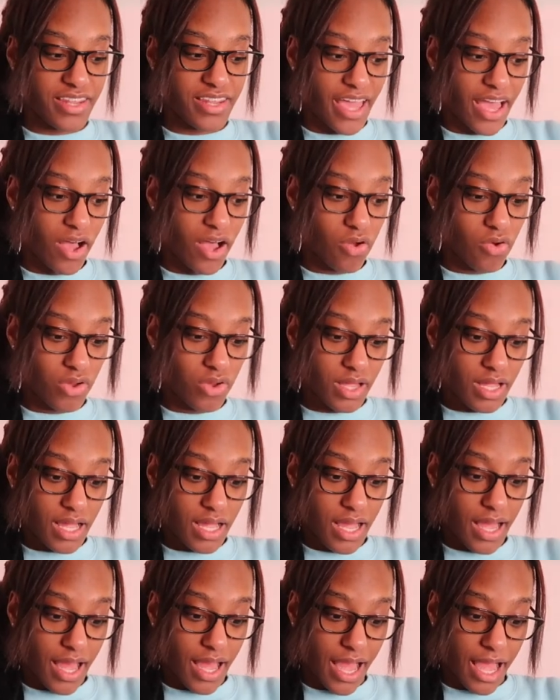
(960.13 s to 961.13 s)
now
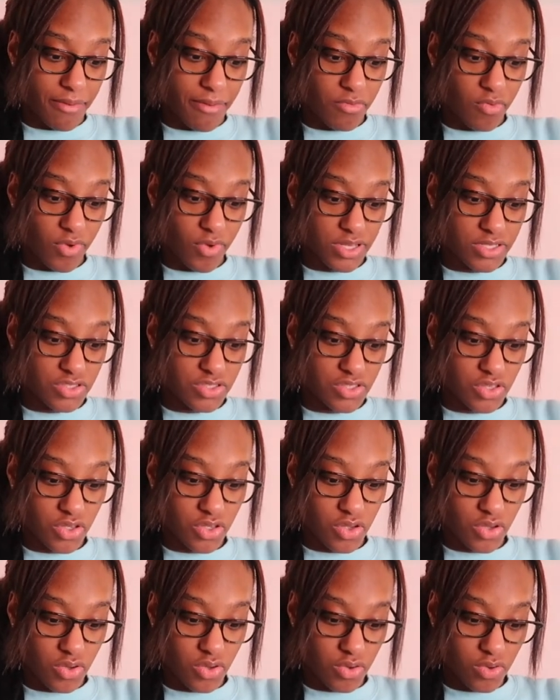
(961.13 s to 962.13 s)
I'm going
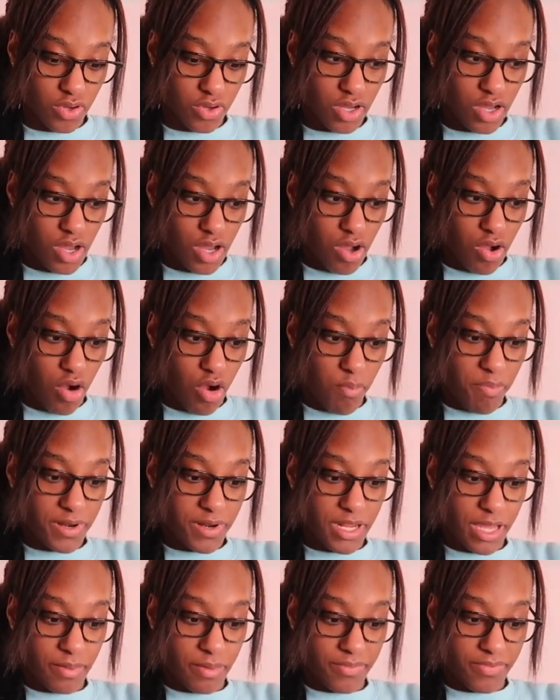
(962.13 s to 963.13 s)
to
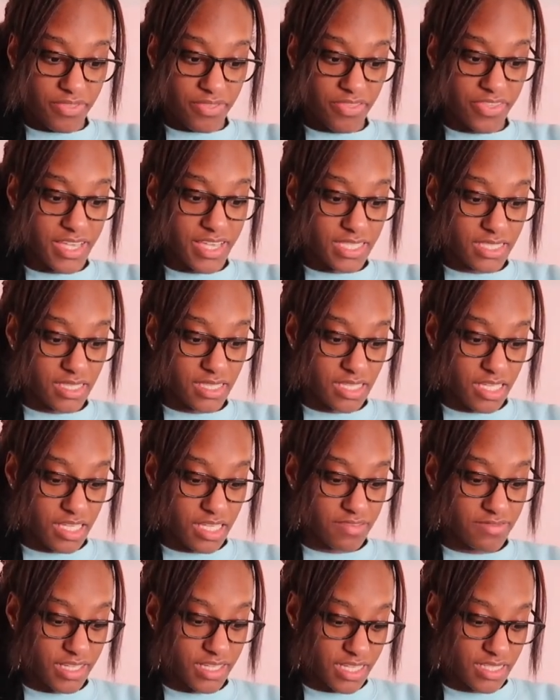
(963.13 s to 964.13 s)
open up these
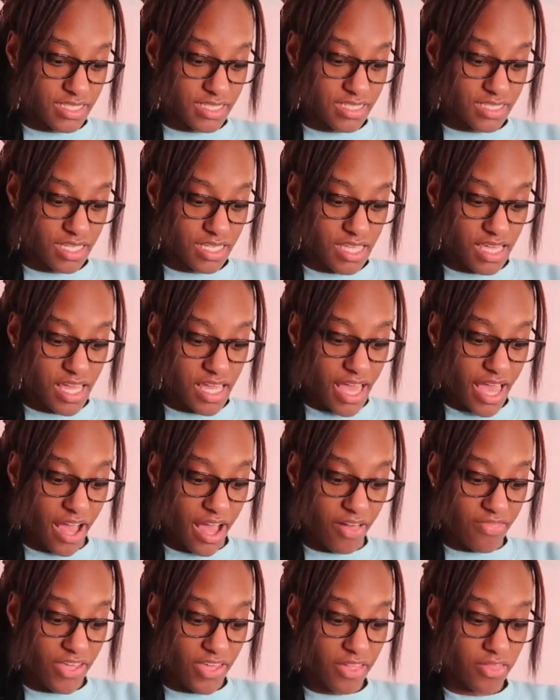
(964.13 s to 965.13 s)
leaves and see
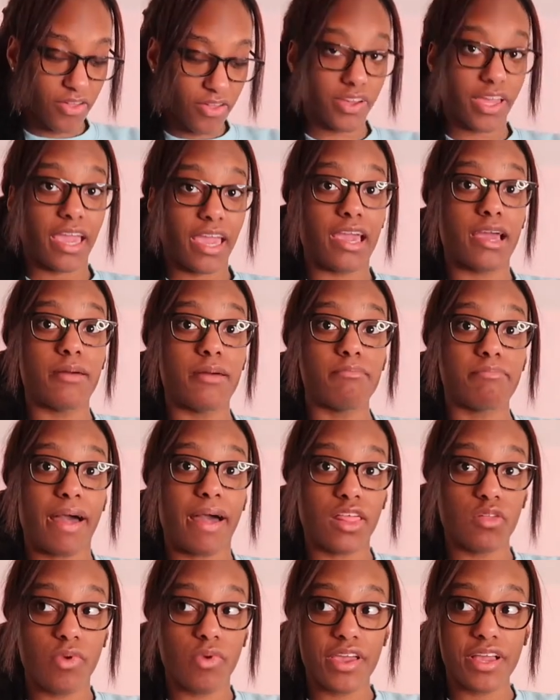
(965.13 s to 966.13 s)
how they look and
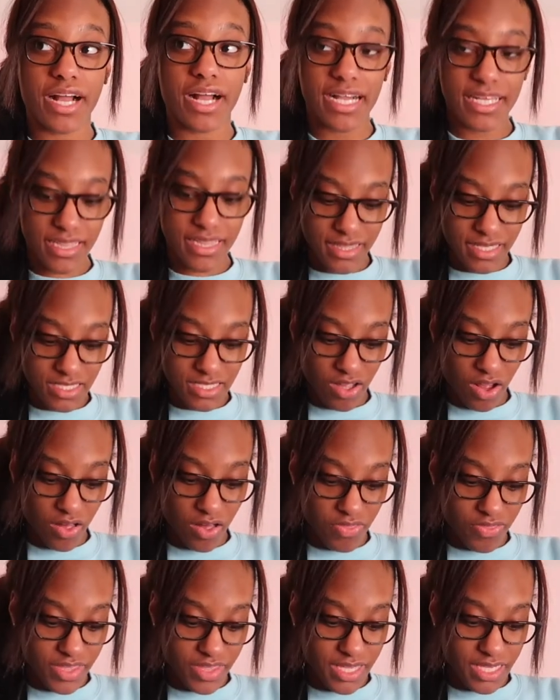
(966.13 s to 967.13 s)
by the way guys these
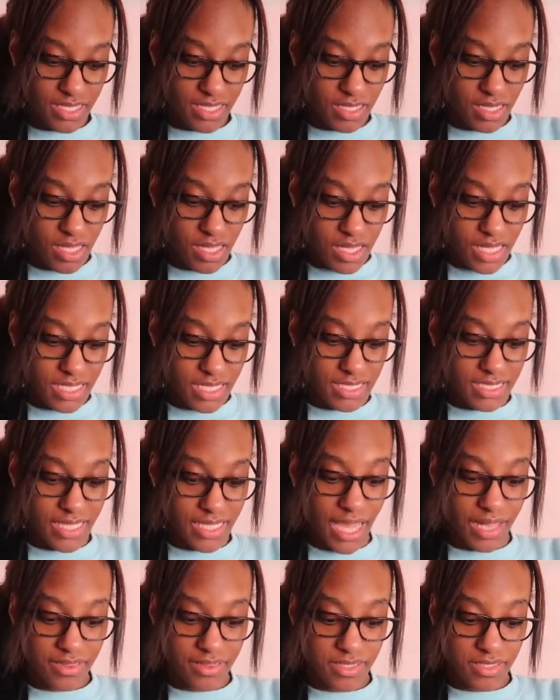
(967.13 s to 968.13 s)
are the
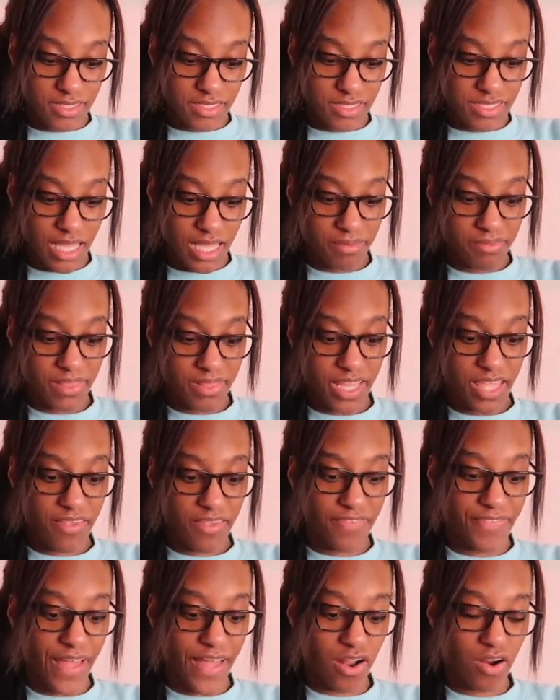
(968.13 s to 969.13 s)
exactly the same
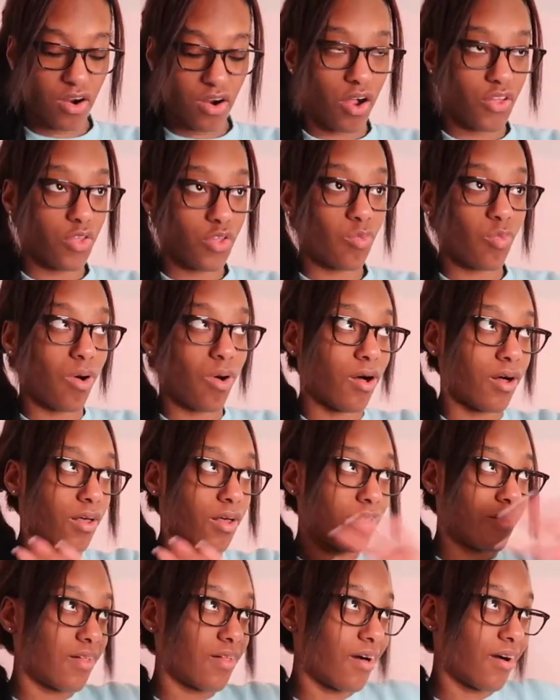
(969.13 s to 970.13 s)
leaves that are on the
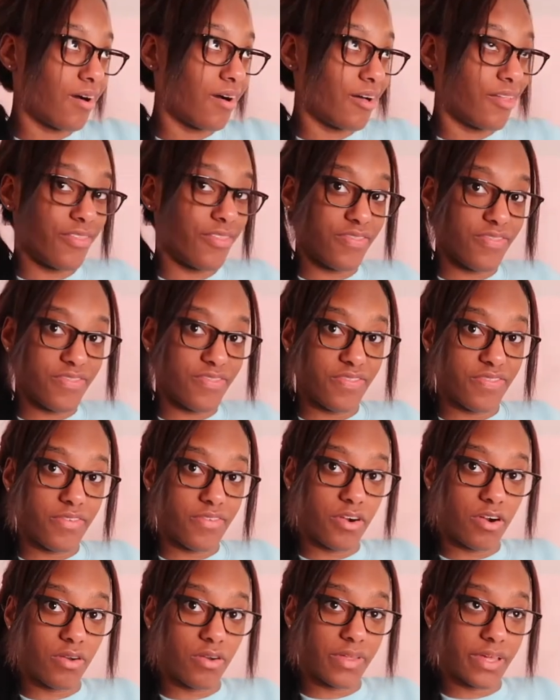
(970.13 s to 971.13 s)
wall on
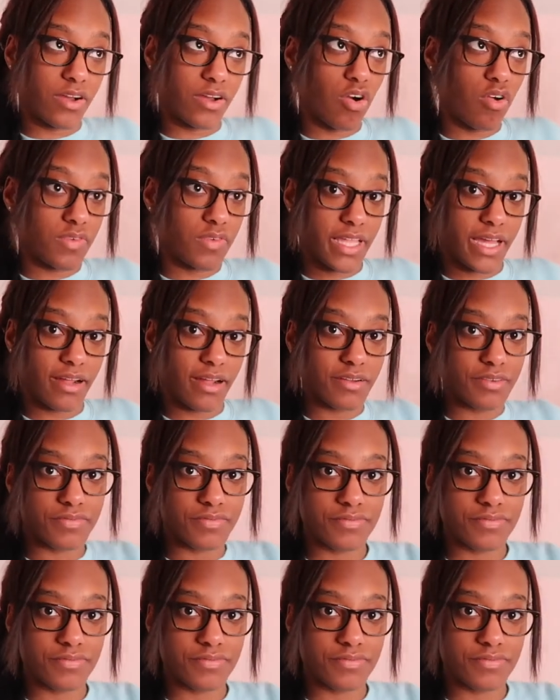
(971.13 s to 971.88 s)
like over there